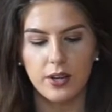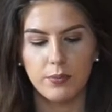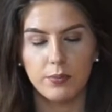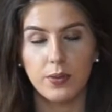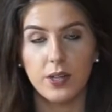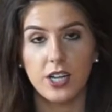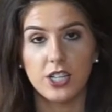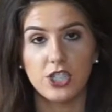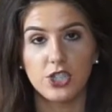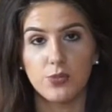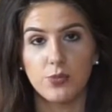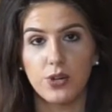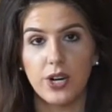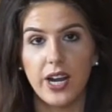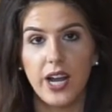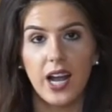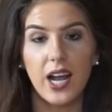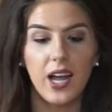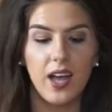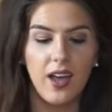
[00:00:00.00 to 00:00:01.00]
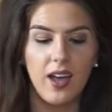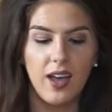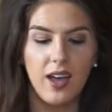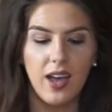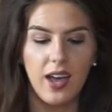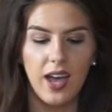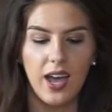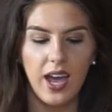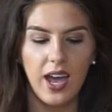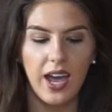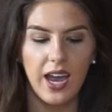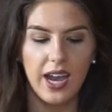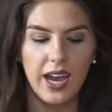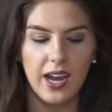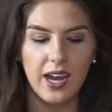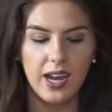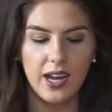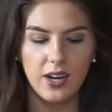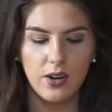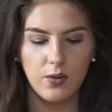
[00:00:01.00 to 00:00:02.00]
blush brick.
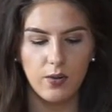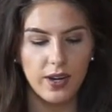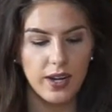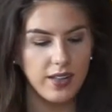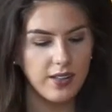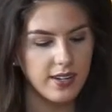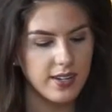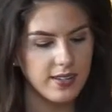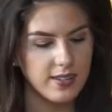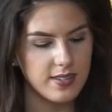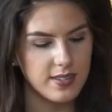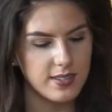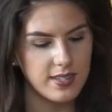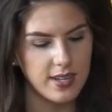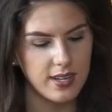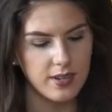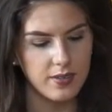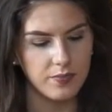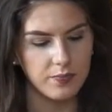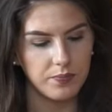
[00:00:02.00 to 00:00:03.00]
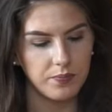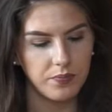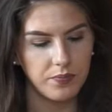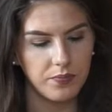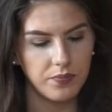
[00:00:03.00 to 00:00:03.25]
And what color is this in?